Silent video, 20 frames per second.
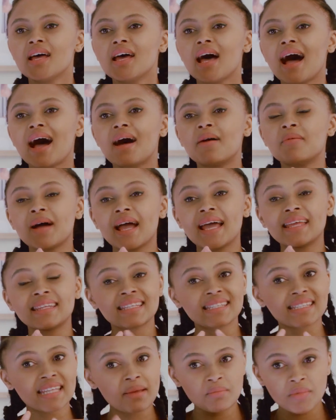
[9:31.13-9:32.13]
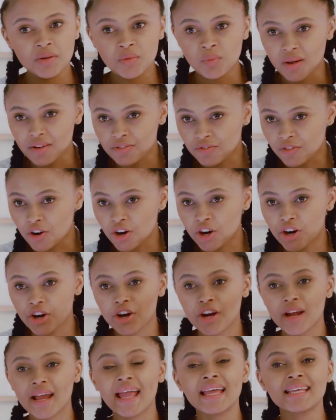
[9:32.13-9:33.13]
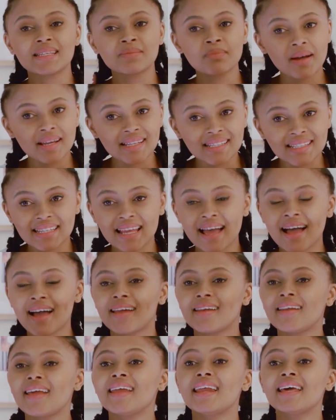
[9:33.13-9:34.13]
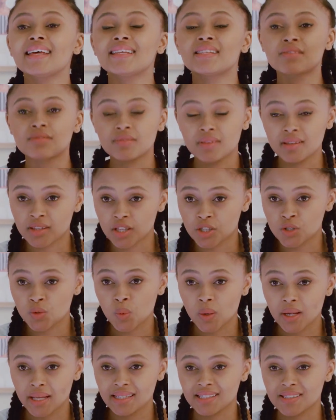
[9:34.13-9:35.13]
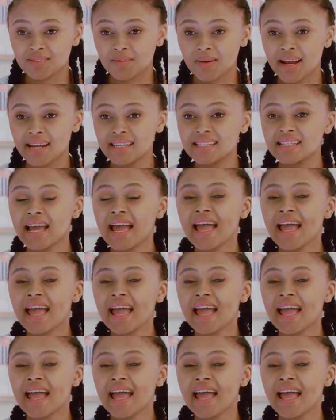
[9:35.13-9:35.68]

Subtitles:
I had the same midwife for her as my son and as the twins, right?